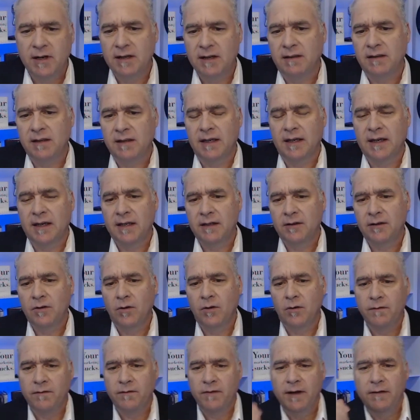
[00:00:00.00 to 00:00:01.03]
to think. I don't
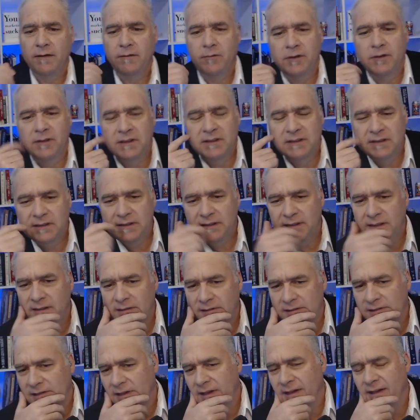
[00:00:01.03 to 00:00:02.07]
know if I've really seen
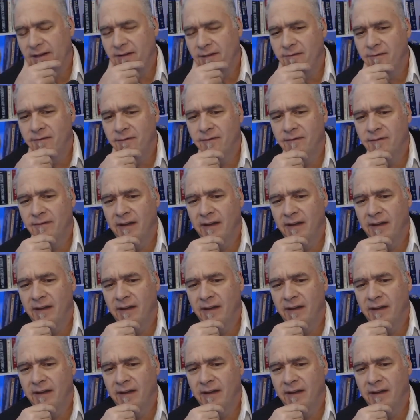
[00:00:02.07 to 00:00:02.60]
a lot of